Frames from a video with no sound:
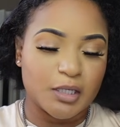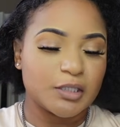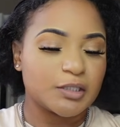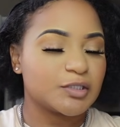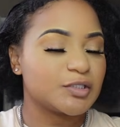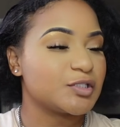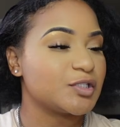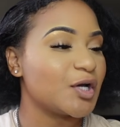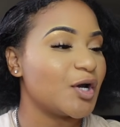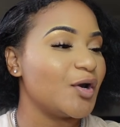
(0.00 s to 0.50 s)

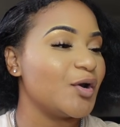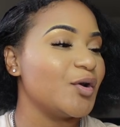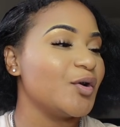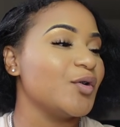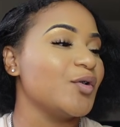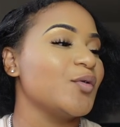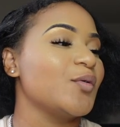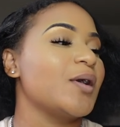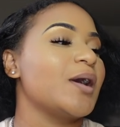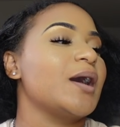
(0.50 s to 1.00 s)

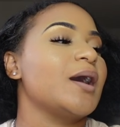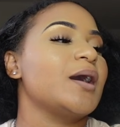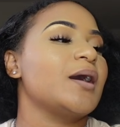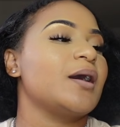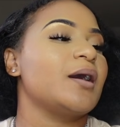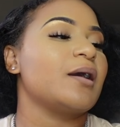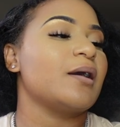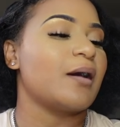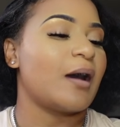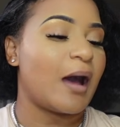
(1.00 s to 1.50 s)
So
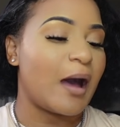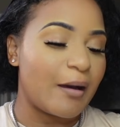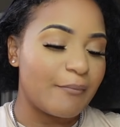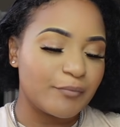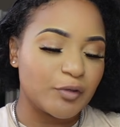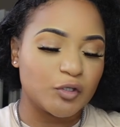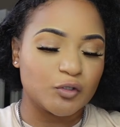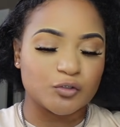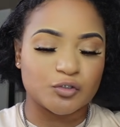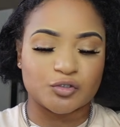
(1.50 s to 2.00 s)

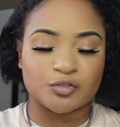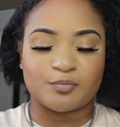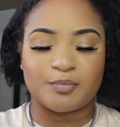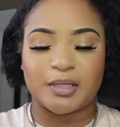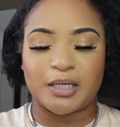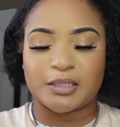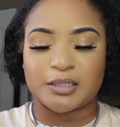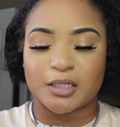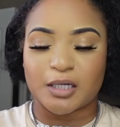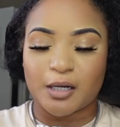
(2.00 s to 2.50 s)
I'm used to
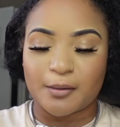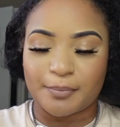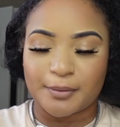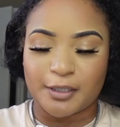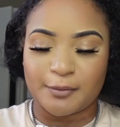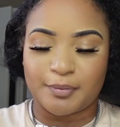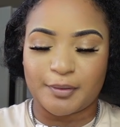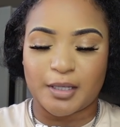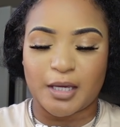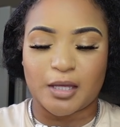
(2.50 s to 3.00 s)
being the
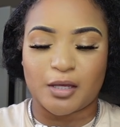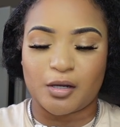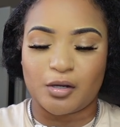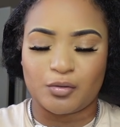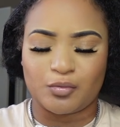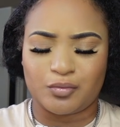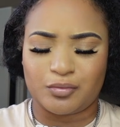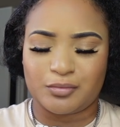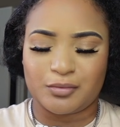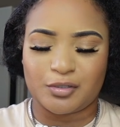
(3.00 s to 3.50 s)
company PAO,
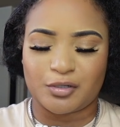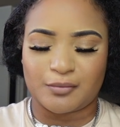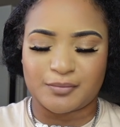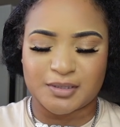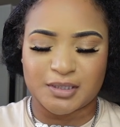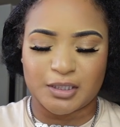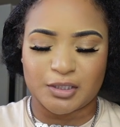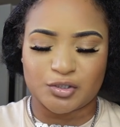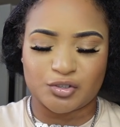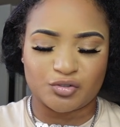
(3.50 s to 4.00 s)
you know what I'm
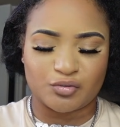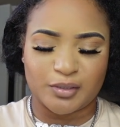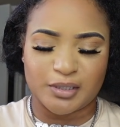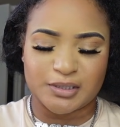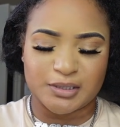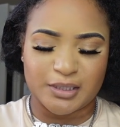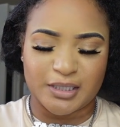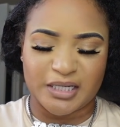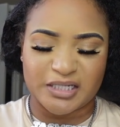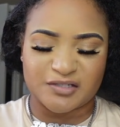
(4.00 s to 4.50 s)
saying, too
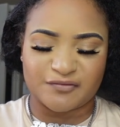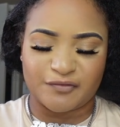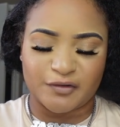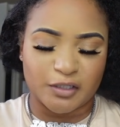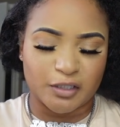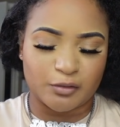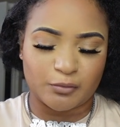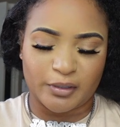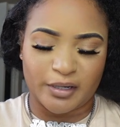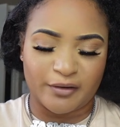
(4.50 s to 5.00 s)
easy, that's
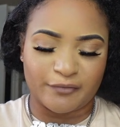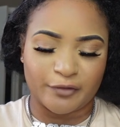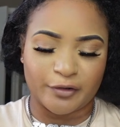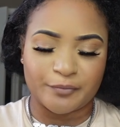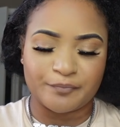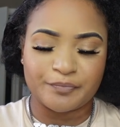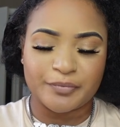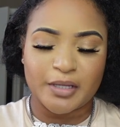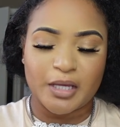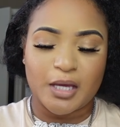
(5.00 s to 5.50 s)
fun,
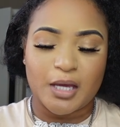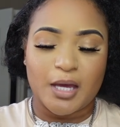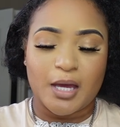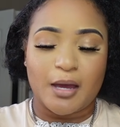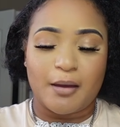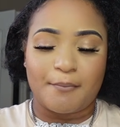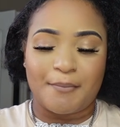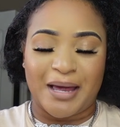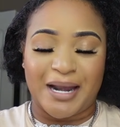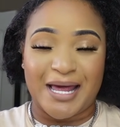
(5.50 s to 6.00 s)
whatever.
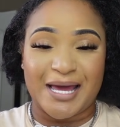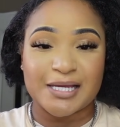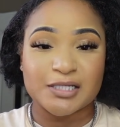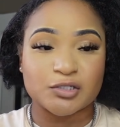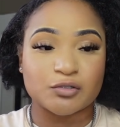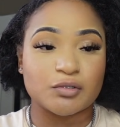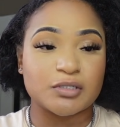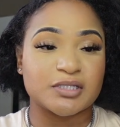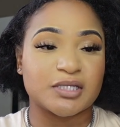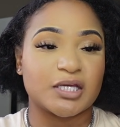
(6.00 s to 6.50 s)
My
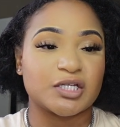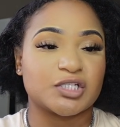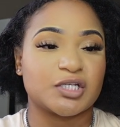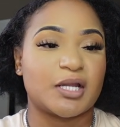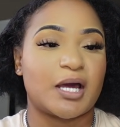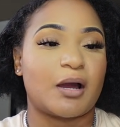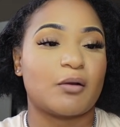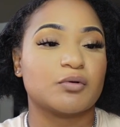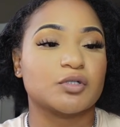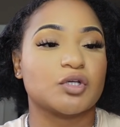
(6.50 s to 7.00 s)
last duty
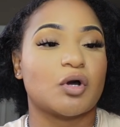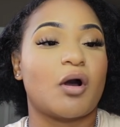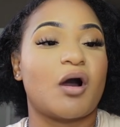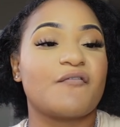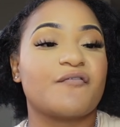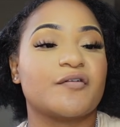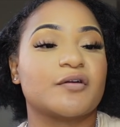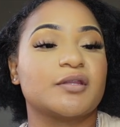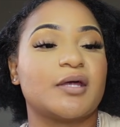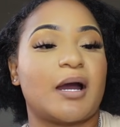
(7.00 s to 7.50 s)
station, I was
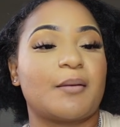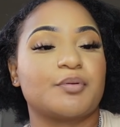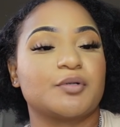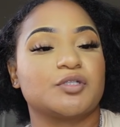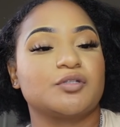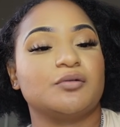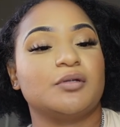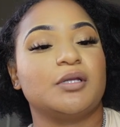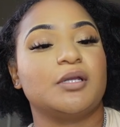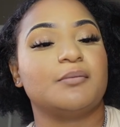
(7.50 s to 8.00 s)
offered the
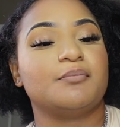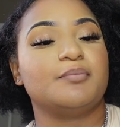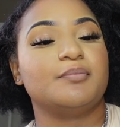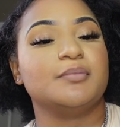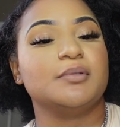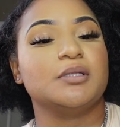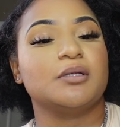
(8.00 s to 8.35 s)
opportunity